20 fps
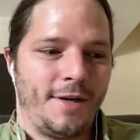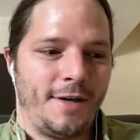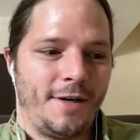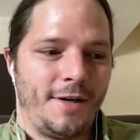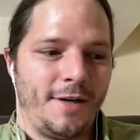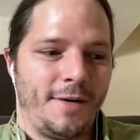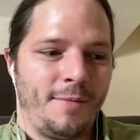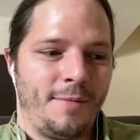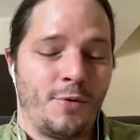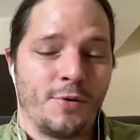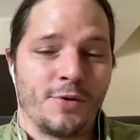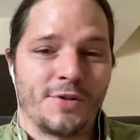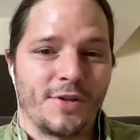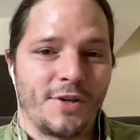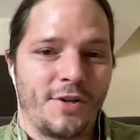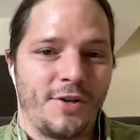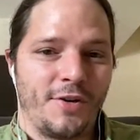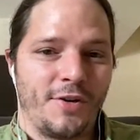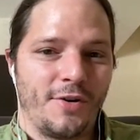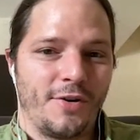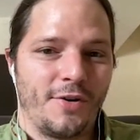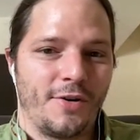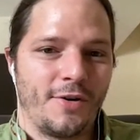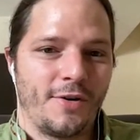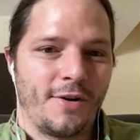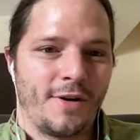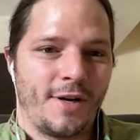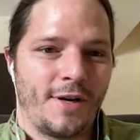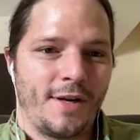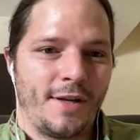uh, more
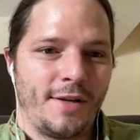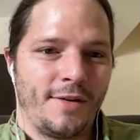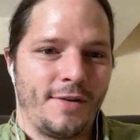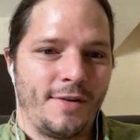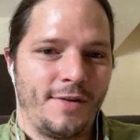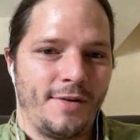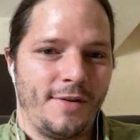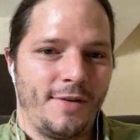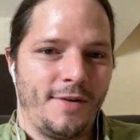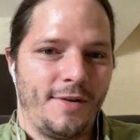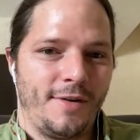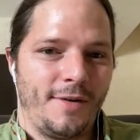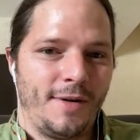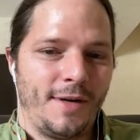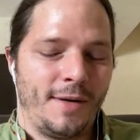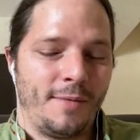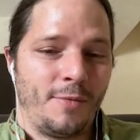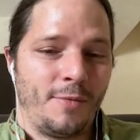secure and,